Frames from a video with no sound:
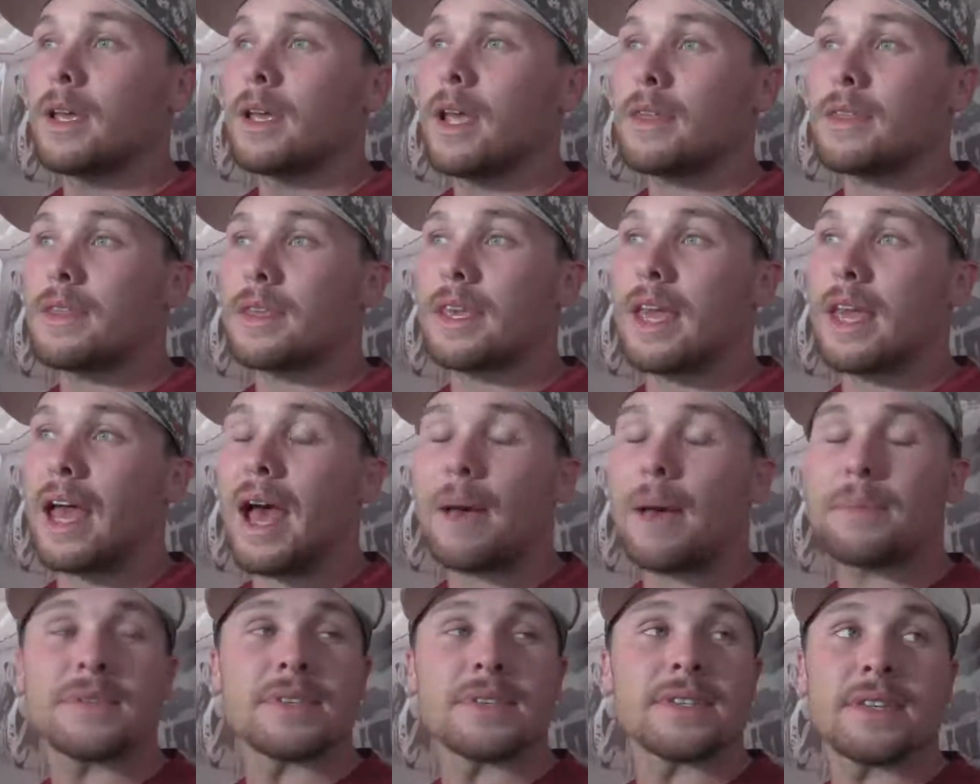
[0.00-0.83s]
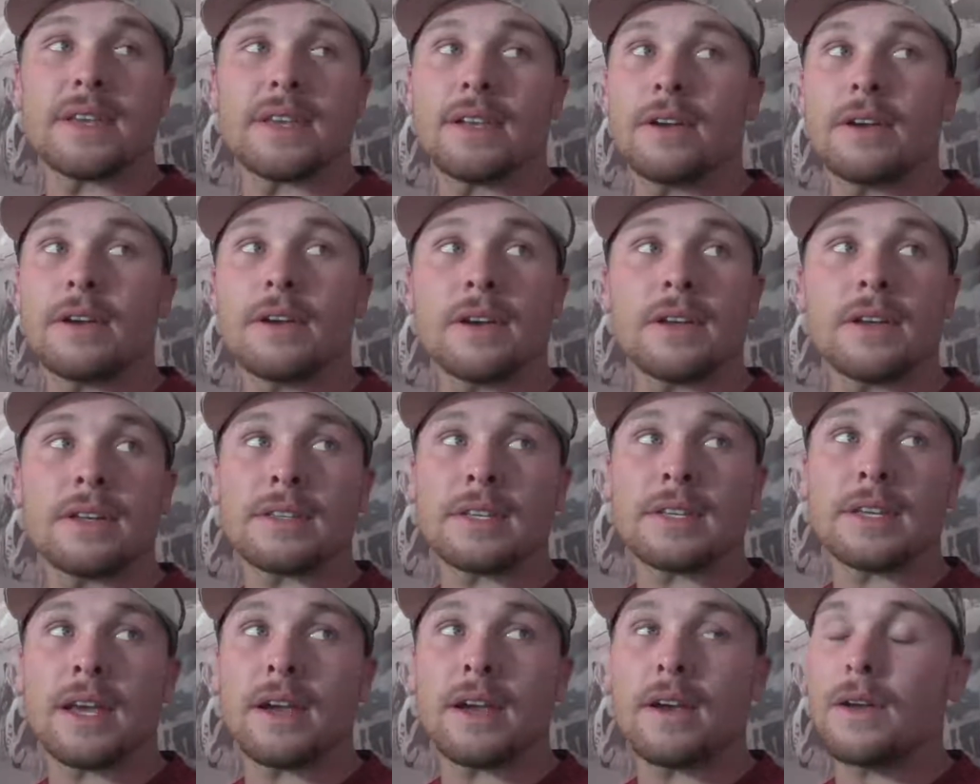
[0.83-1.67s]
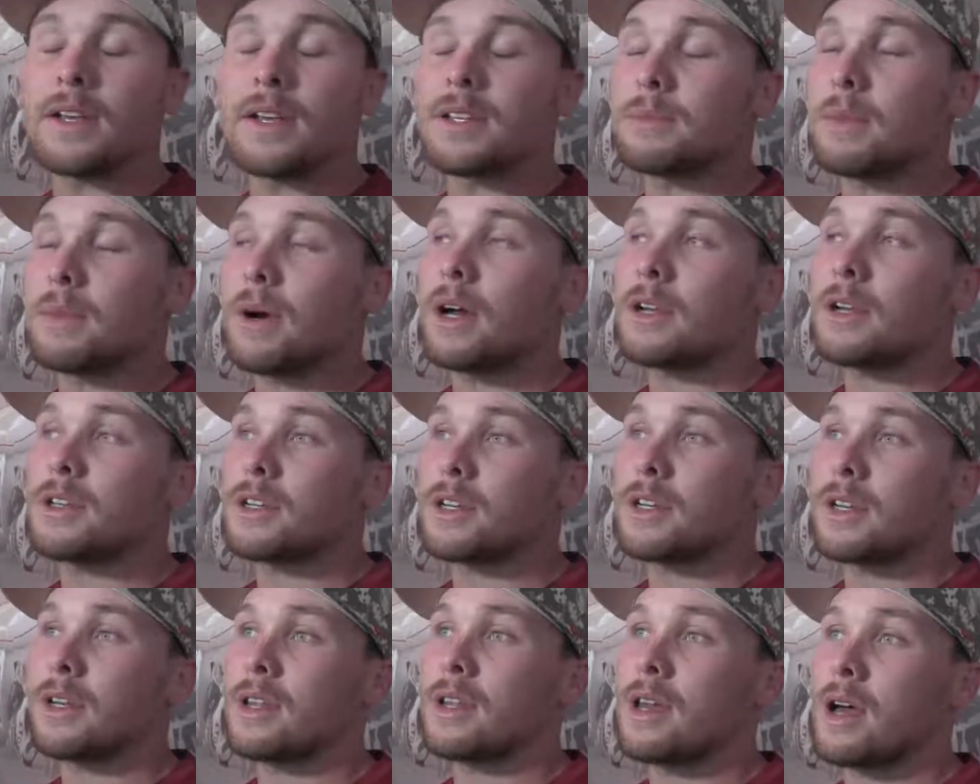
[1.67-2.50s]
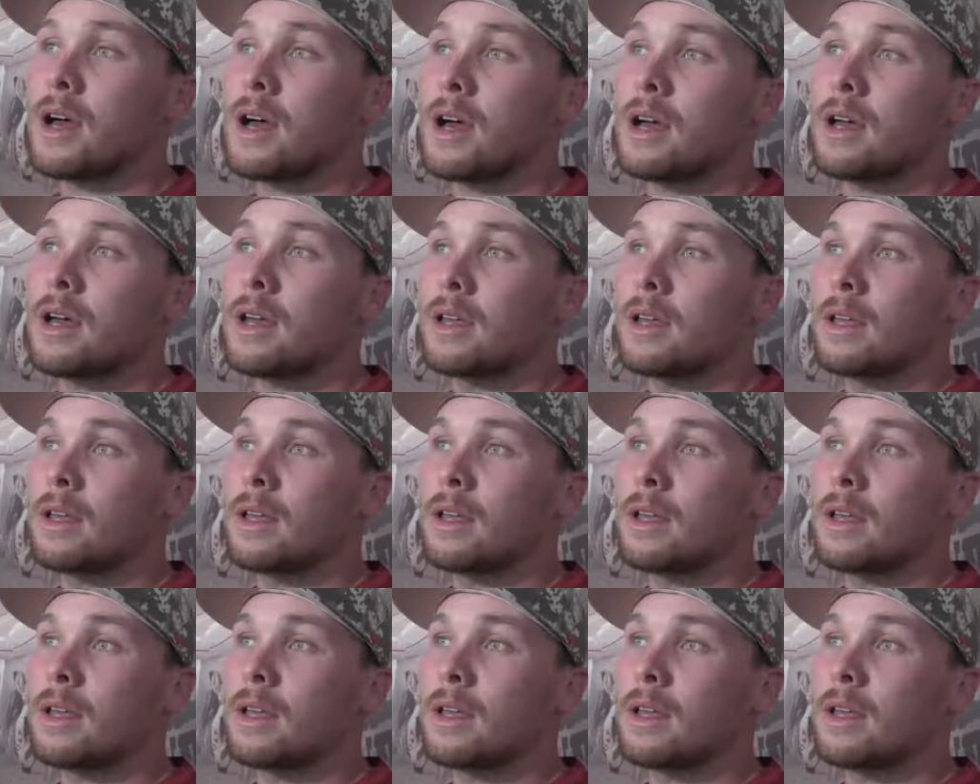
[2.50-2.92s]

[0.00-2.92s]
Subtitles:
In the gaps and center, it doesn't carry as much. And,